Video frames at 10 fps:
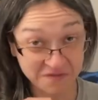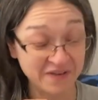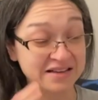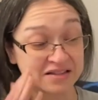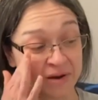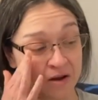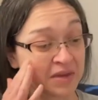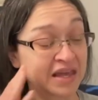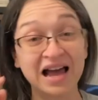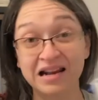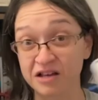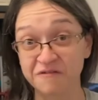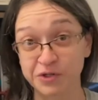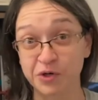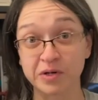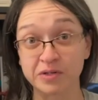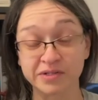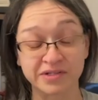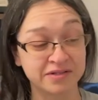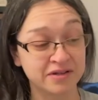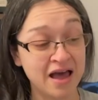fact about me, I love turtles.